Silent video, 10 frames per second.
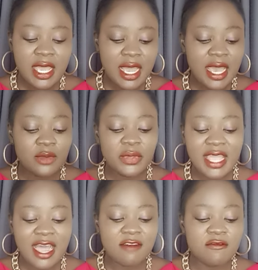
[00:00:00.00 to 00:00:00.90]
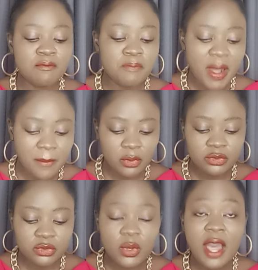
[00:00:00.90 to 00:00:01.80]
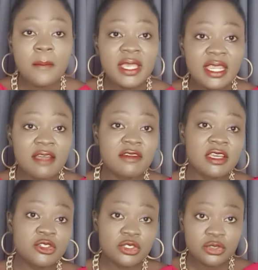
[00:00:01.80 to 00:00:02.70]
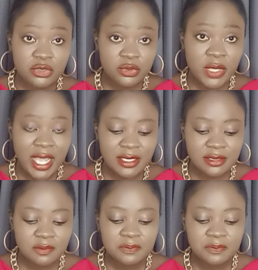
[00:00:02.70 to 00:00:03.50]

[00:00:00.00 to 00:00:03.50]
And we have Bumble. So how many have I introduced to you guys?